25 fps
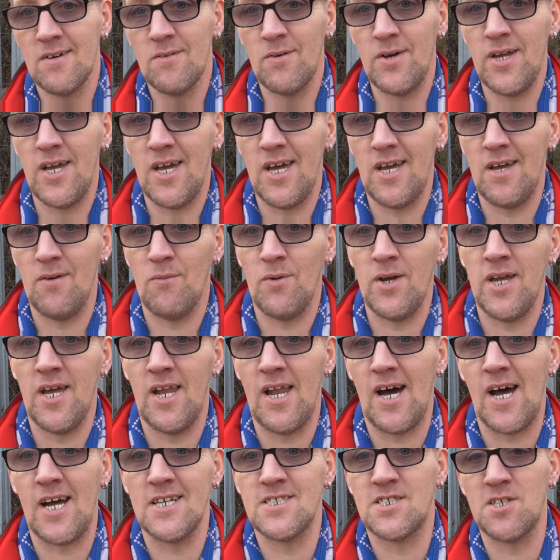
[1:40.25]
we
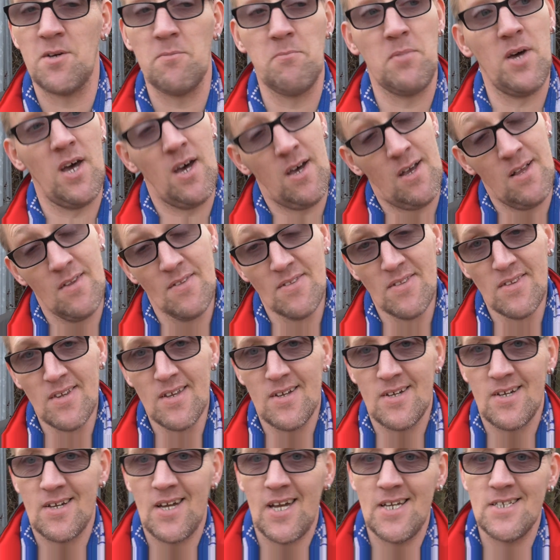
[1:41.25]
United, but
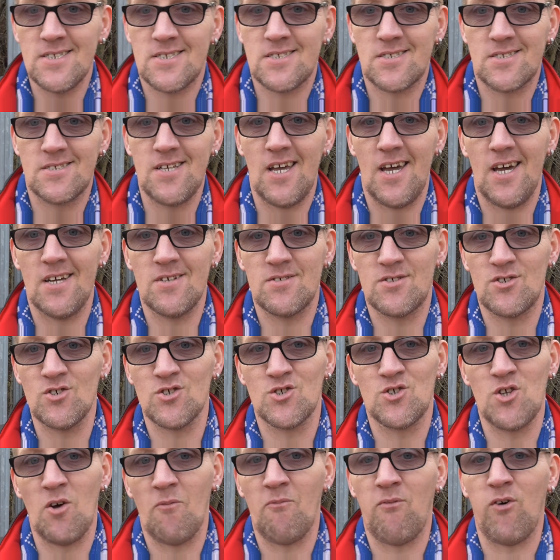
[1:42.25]
it's
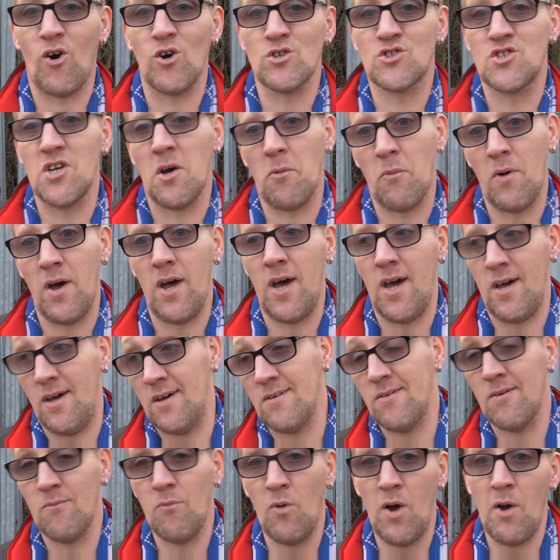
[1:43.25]
just unfortunate
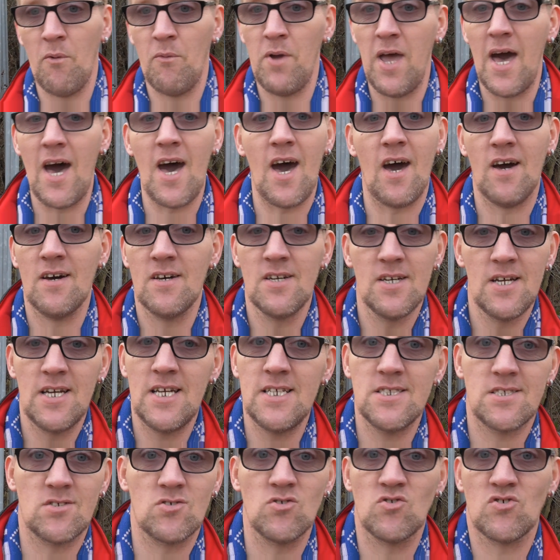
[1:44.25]
where we are.
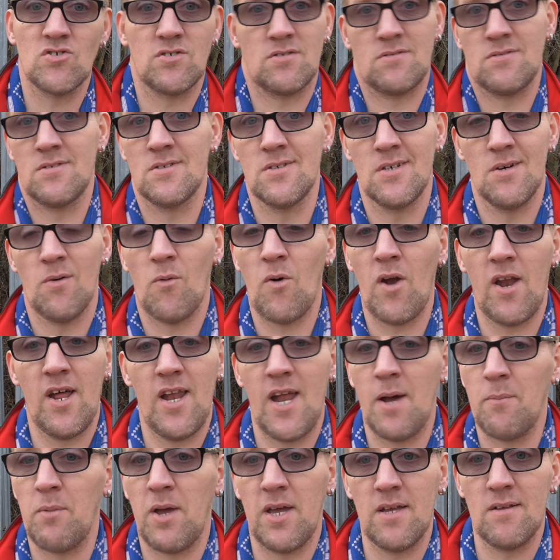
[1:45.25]
It's just one of
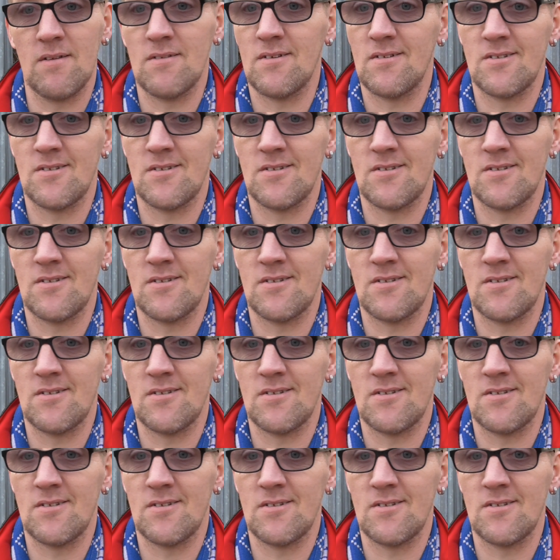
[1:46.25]
them.